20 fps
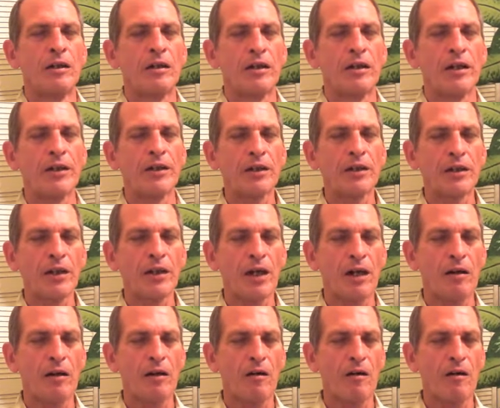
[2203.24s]
And
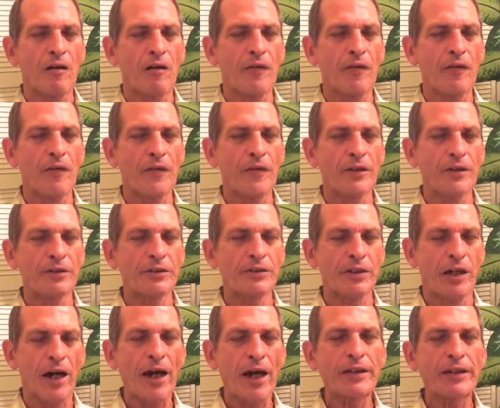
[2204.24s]
allow all these
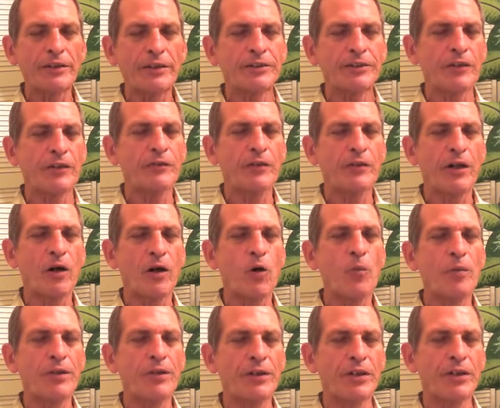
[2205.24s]
islands of
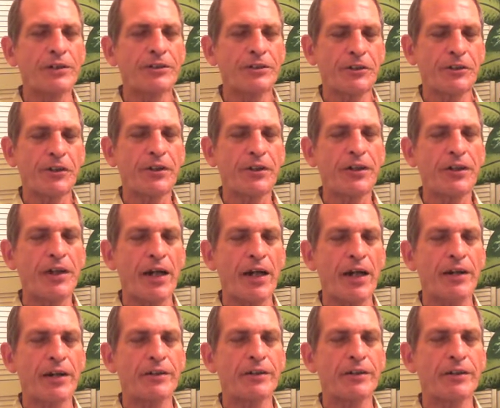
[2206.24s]
openness to
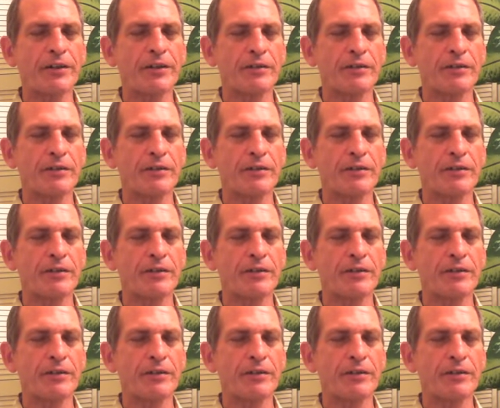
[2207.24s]
connect.